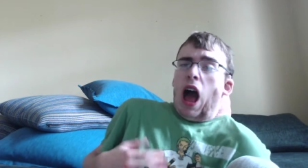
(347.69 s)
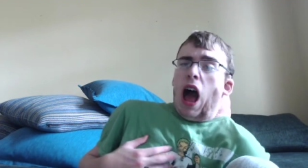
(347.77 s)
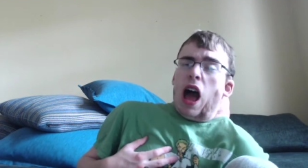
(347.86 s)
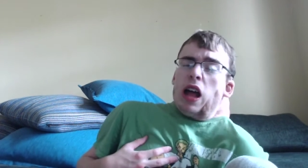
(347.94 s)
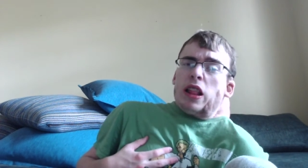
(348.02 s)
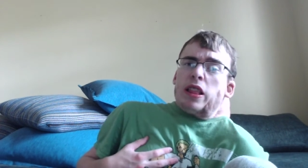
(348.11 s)

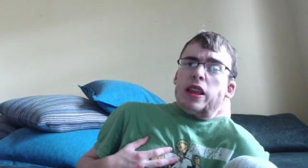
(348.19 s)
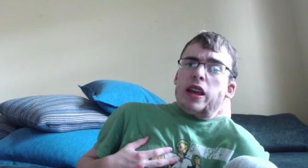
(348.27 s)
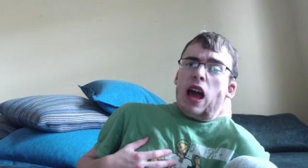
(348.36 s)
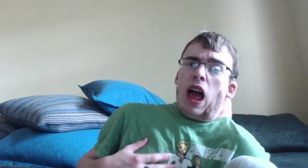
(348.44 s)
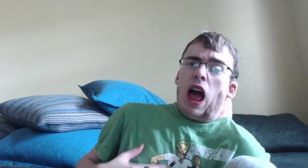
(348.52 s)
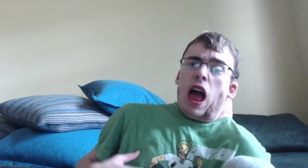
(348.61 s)

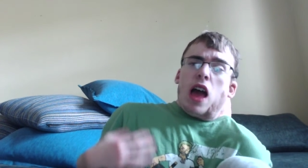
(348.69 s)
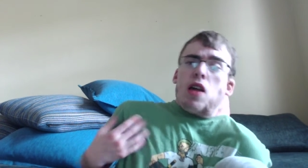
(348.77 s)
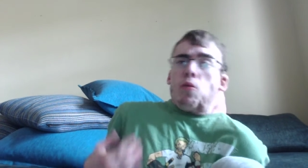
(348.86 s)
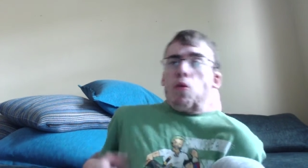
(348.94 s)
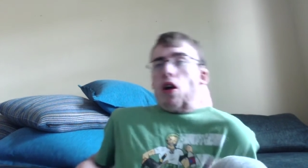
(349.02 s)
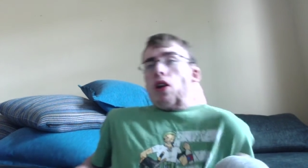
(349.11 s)
Honestly,
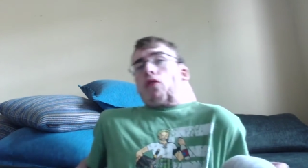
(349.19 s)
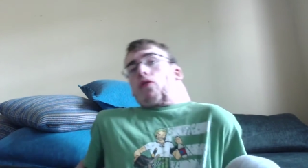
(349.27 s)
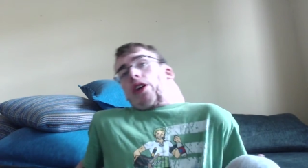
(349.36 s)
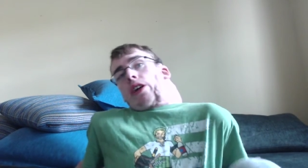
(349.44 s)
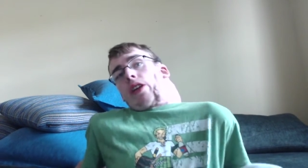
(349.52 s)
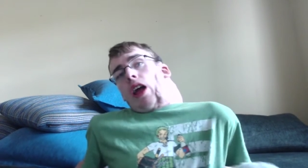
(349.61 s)
I want
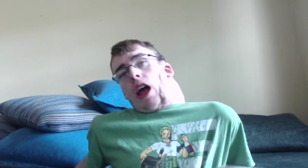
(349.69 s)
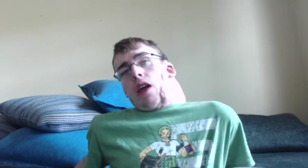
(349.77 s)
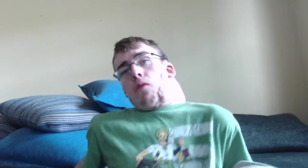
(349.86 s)
Reiju. I